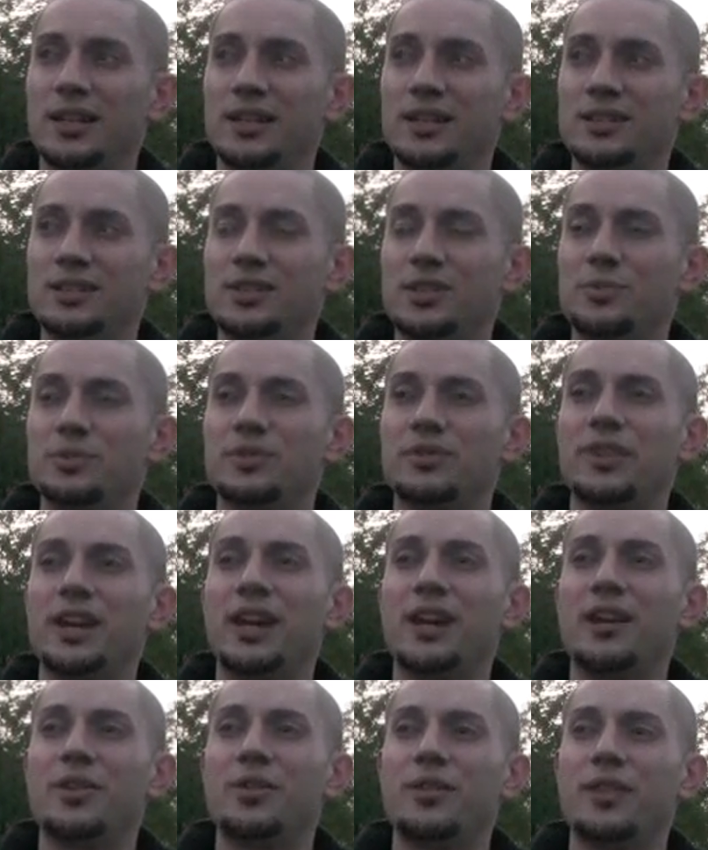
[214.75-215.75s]
in terms of
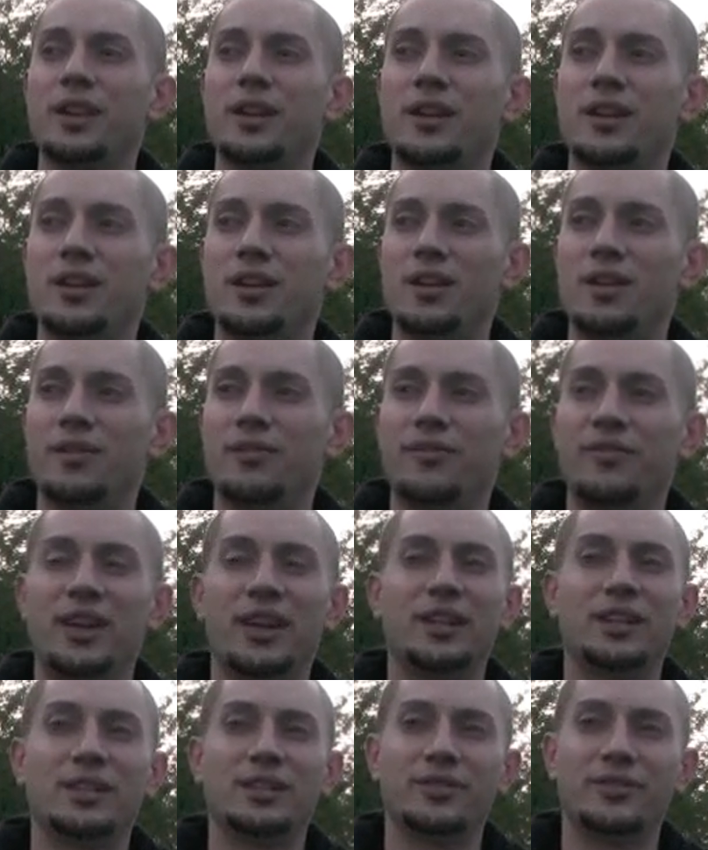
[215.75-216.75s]
how they are
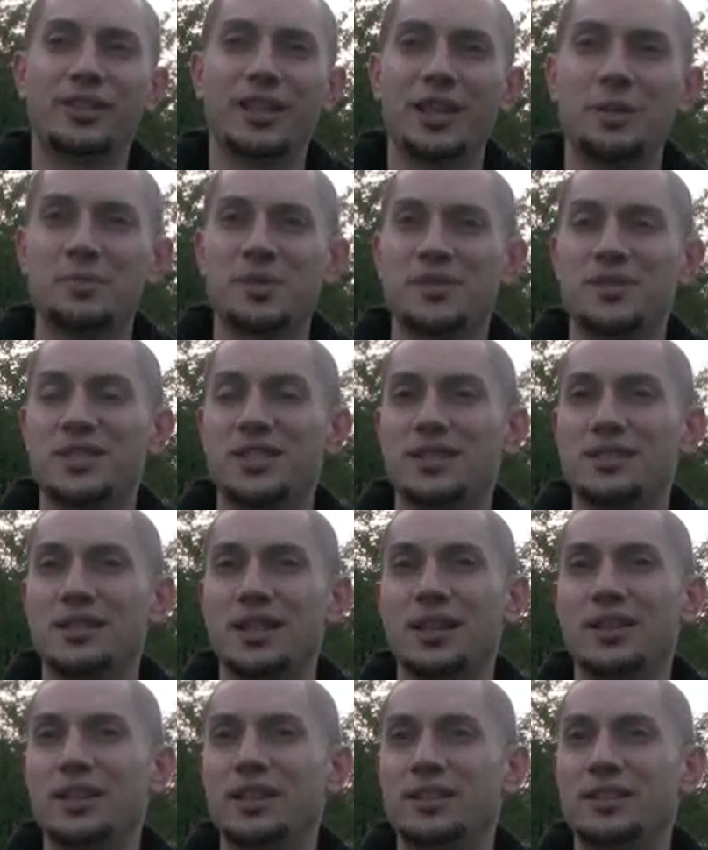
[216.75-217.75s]
fanning the flames of
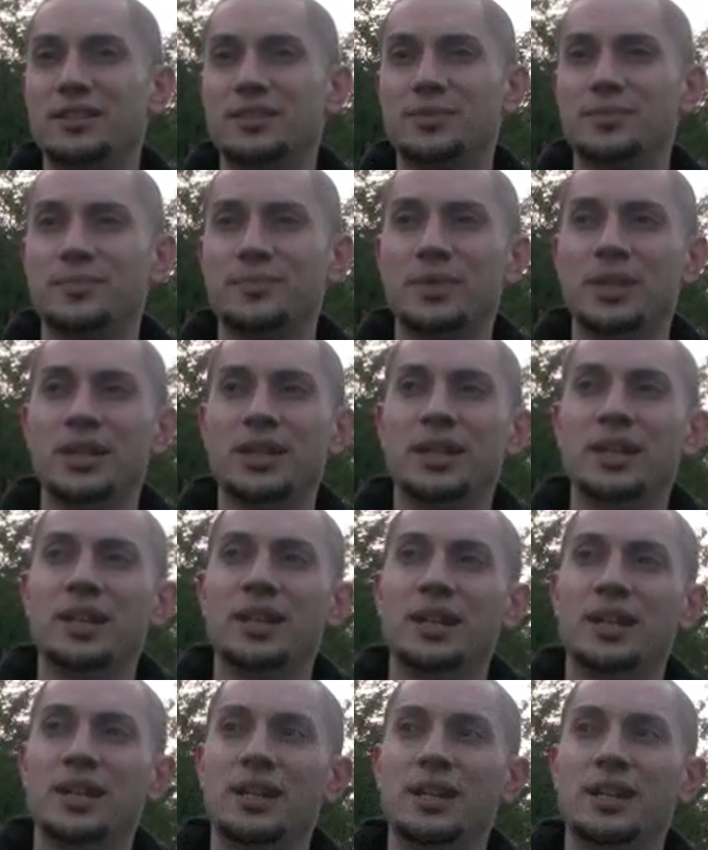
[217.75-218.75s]
sectarianism.
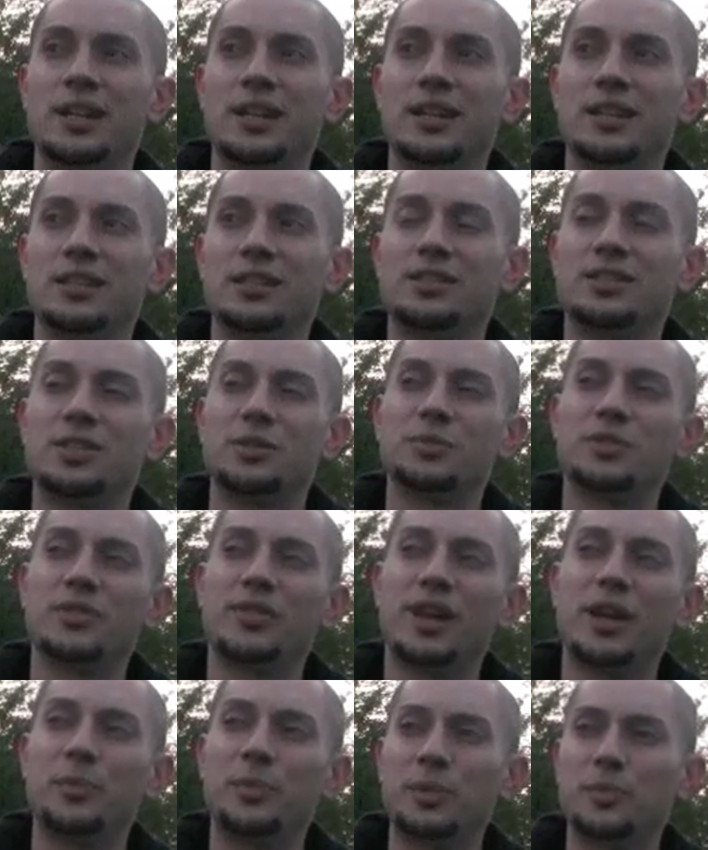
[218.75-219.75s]
And in terms of
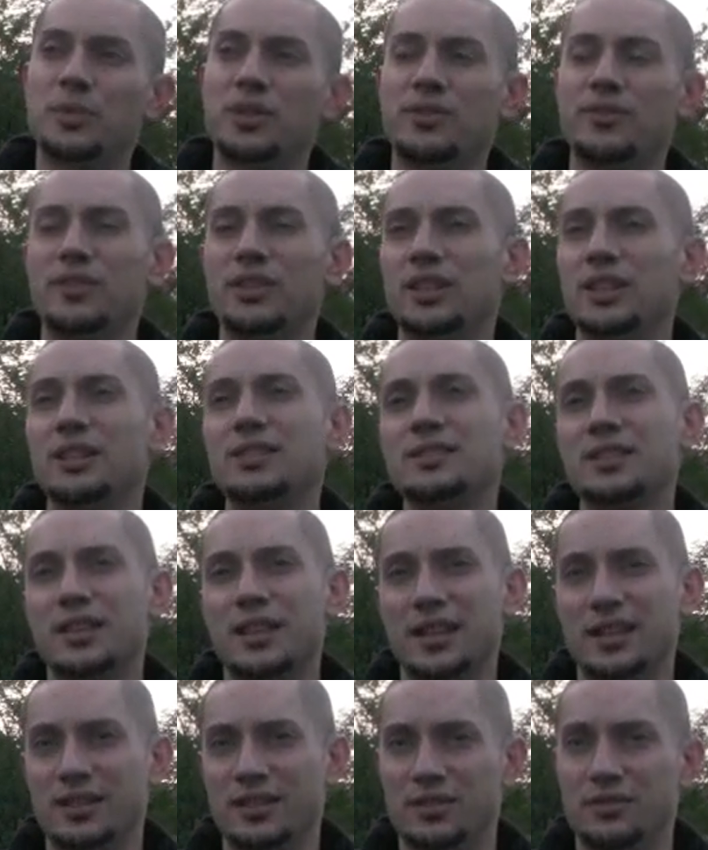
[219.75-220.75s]
how people are feeding into
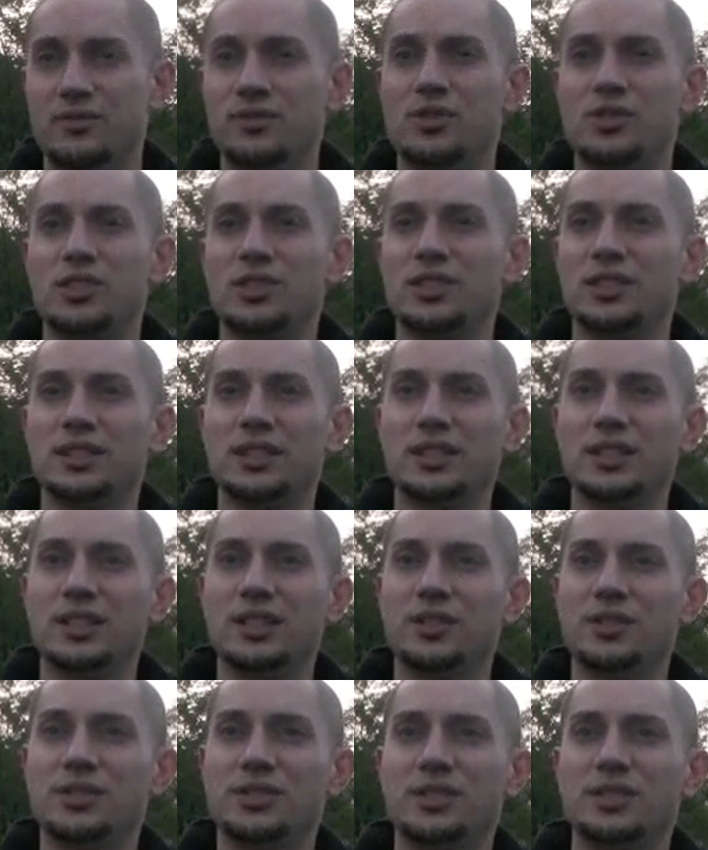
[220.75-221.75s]
that, unfortunately,
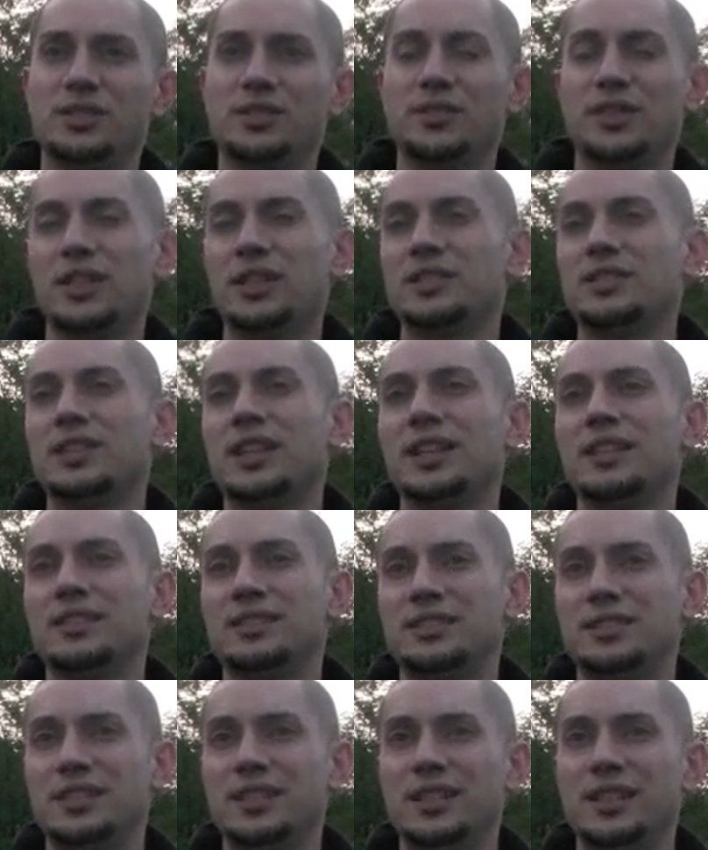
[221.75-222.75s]
it's very sad to
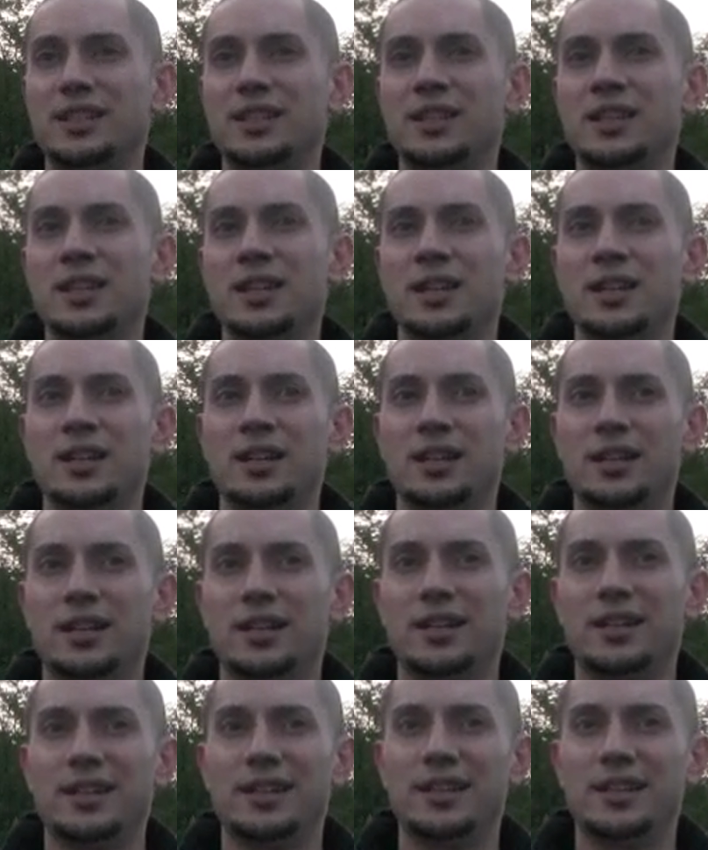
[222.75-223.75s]
see
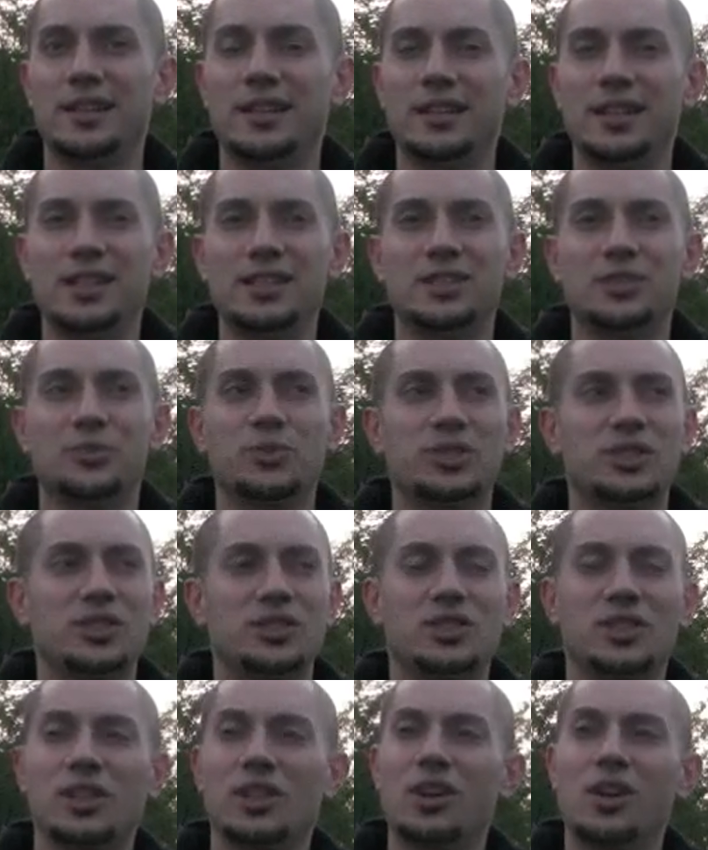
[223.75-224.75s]
a nation with
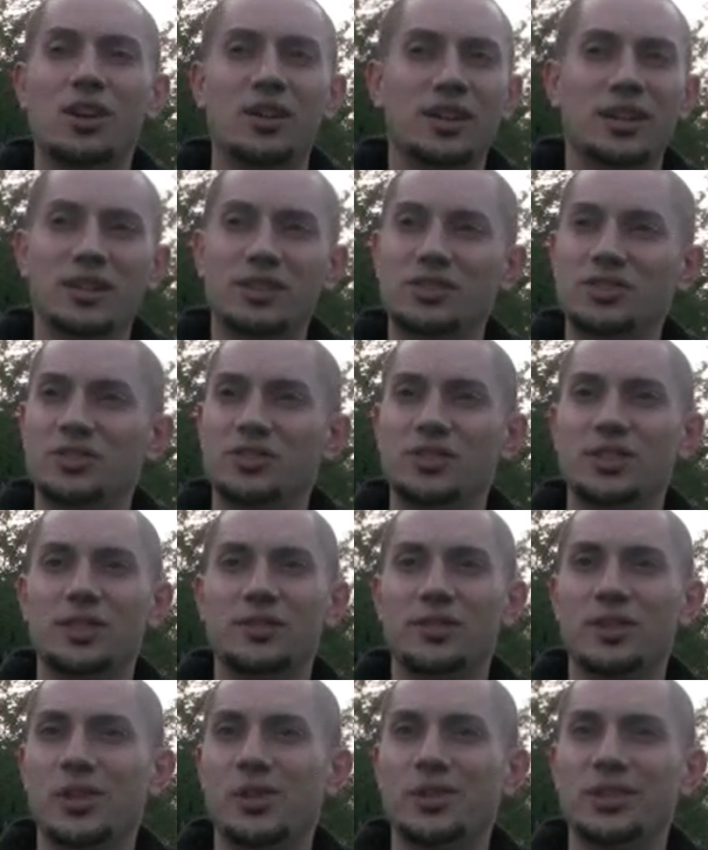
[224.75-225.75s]
such a long history
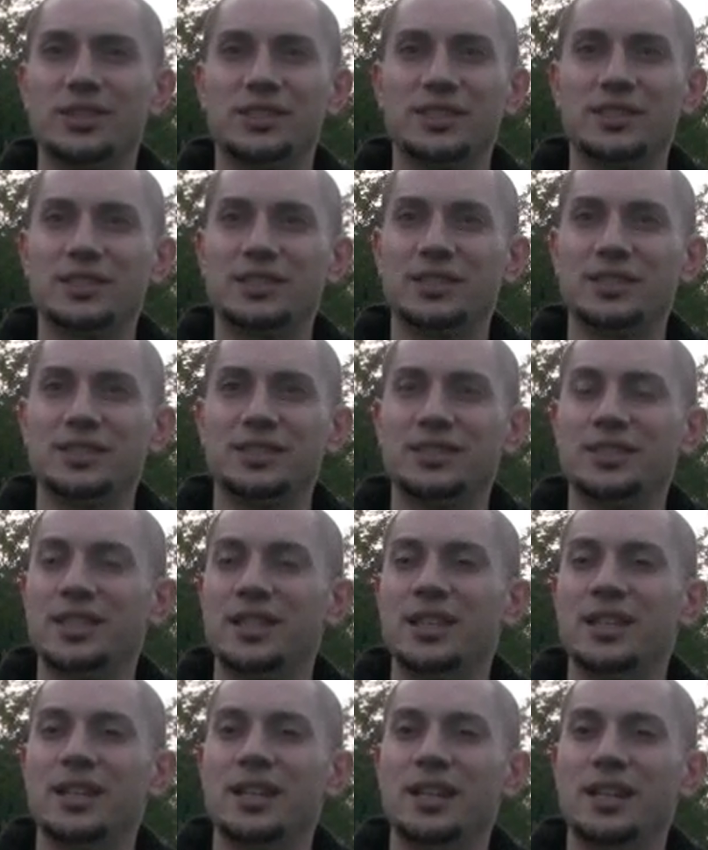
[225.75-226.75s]
of coexistence
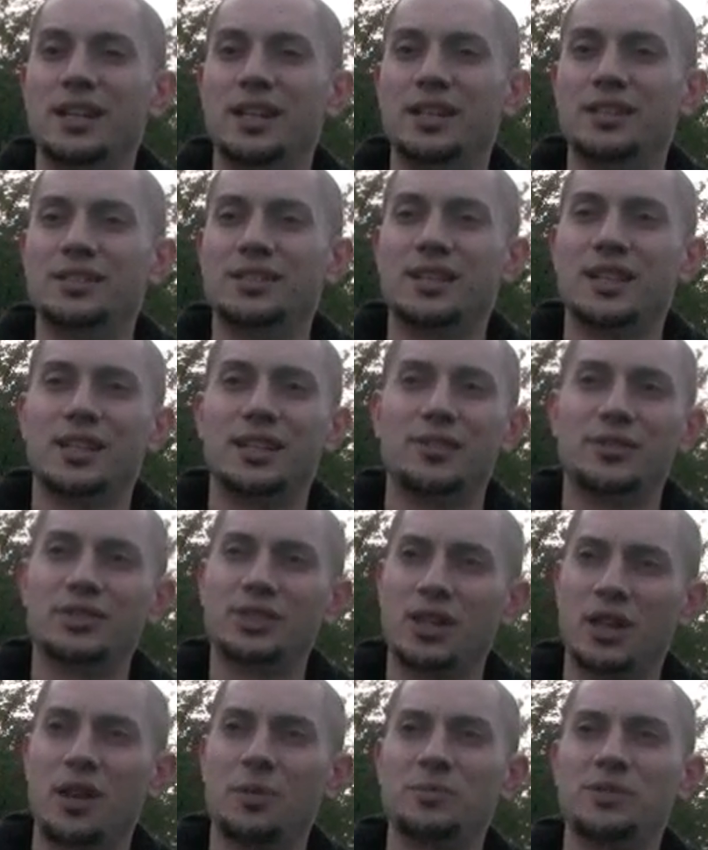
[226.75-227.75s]
to kind of
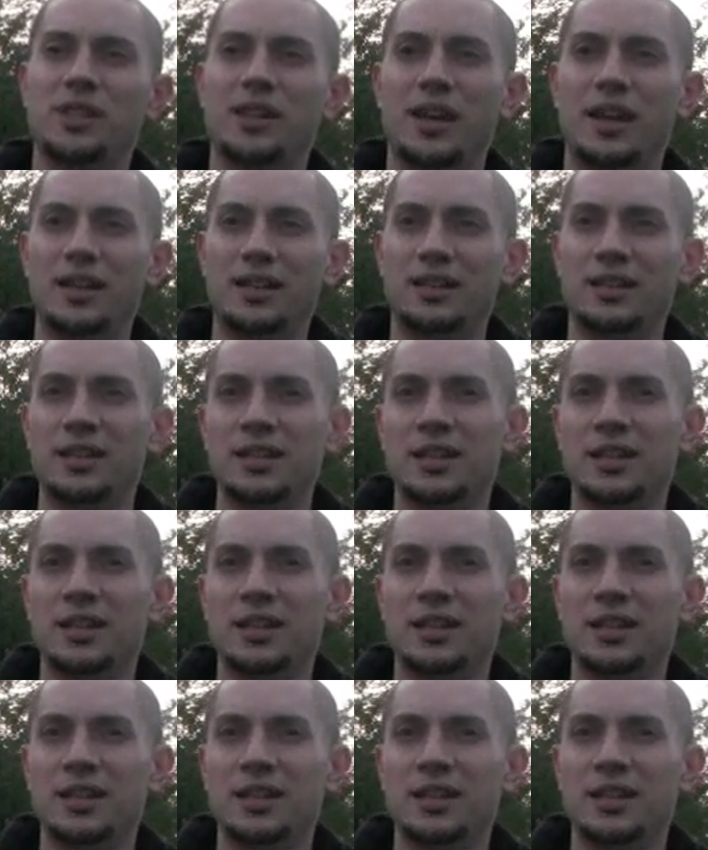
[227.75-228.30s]
succumb to that.